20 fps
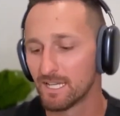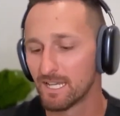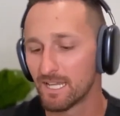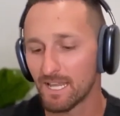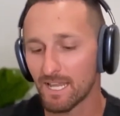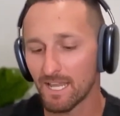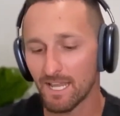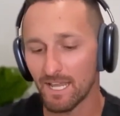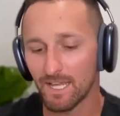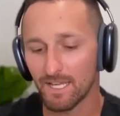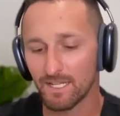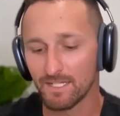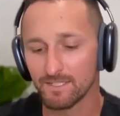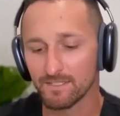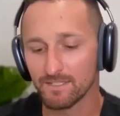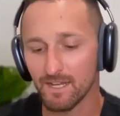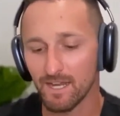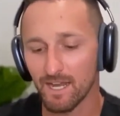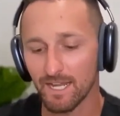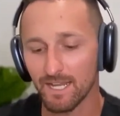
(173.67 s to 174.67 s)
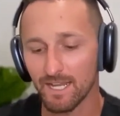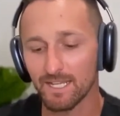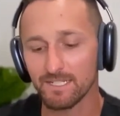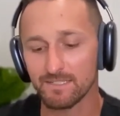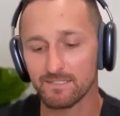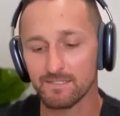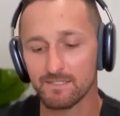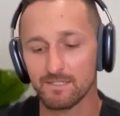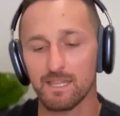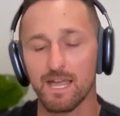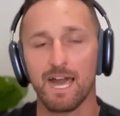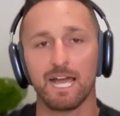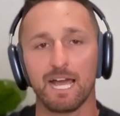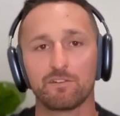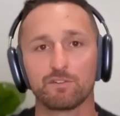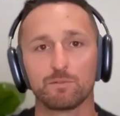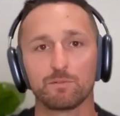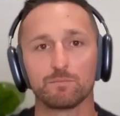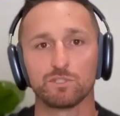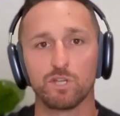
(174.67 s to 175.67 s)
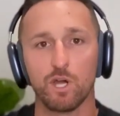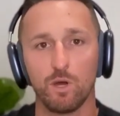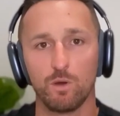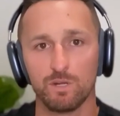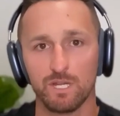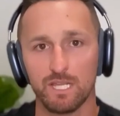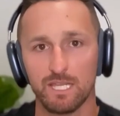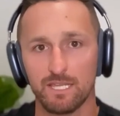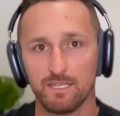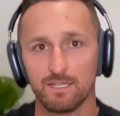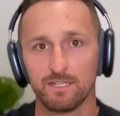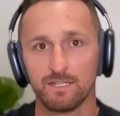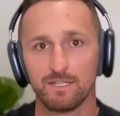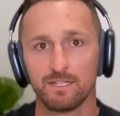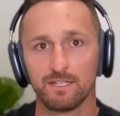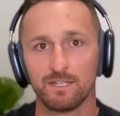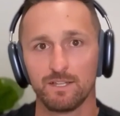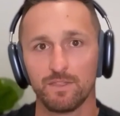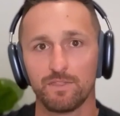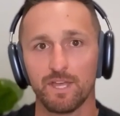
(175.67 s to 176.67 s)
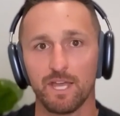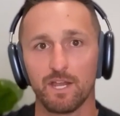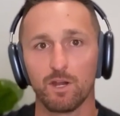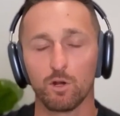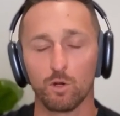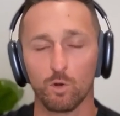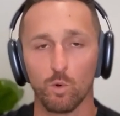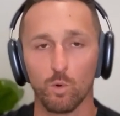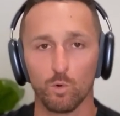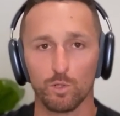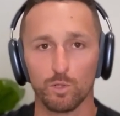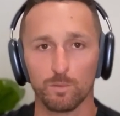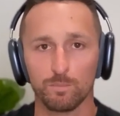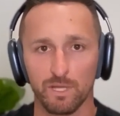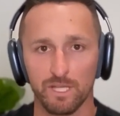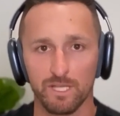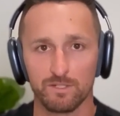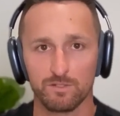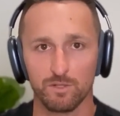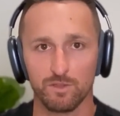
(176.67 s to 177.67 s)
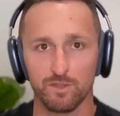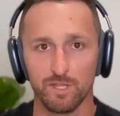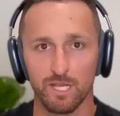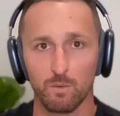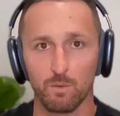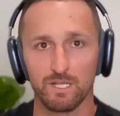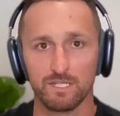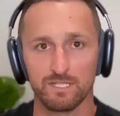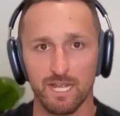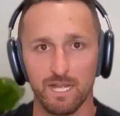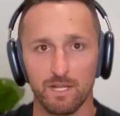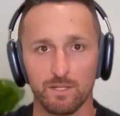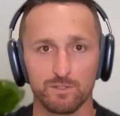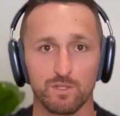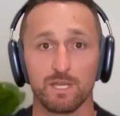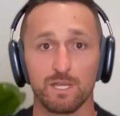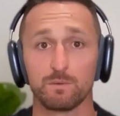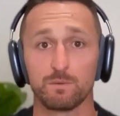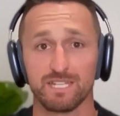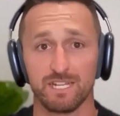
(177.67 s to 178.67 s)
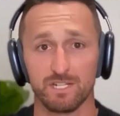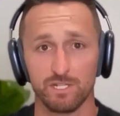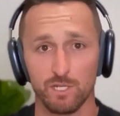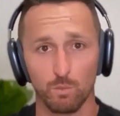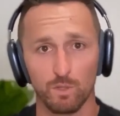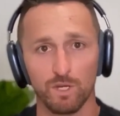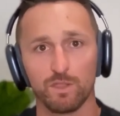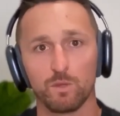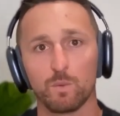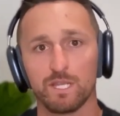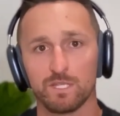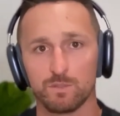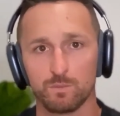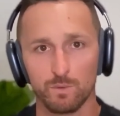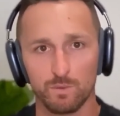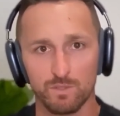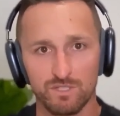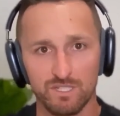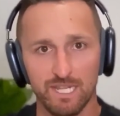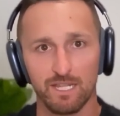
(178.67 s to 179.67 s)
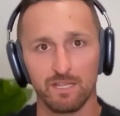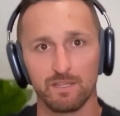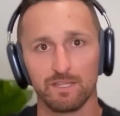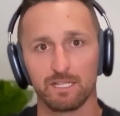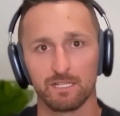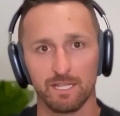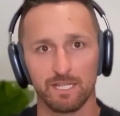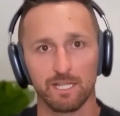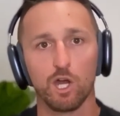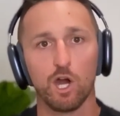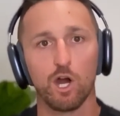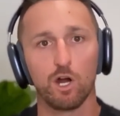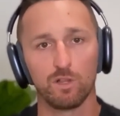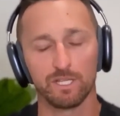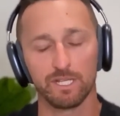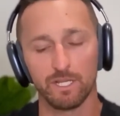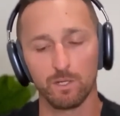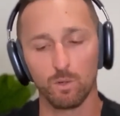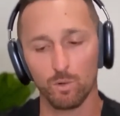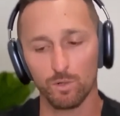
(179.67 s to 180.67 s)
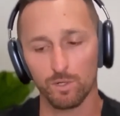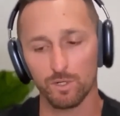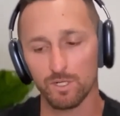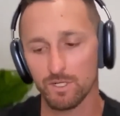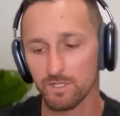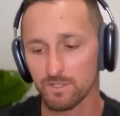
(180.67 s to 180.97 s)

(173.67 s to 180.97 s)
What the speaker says: And I get a Slack from Tony that our order placer thing went down. So that was actually one of the ways we were scaling, like calling an order.